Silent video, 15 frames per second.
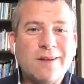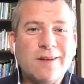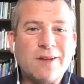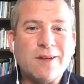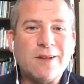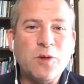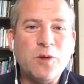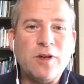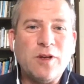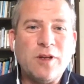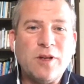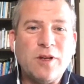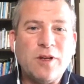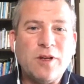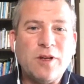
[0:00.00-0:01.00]
the
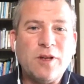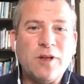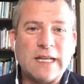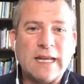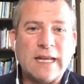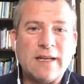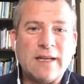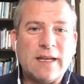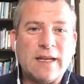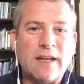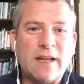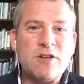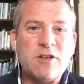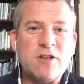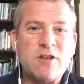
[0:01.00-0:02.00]
community ones that
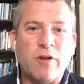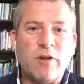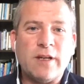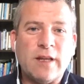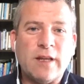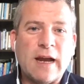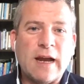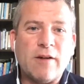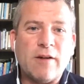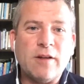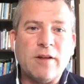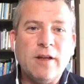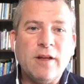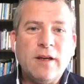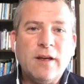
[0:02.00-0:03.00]
get you right to the
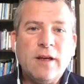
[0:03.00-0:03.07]
heart.